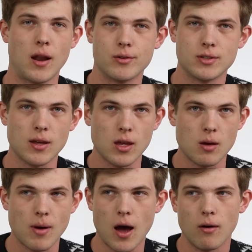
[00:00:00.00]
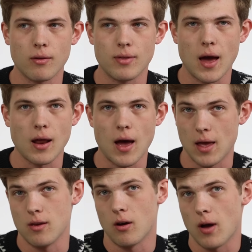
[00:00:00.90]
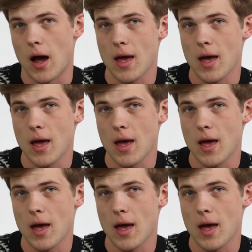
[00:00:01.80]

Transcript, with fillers: that I was thinking about that, you know,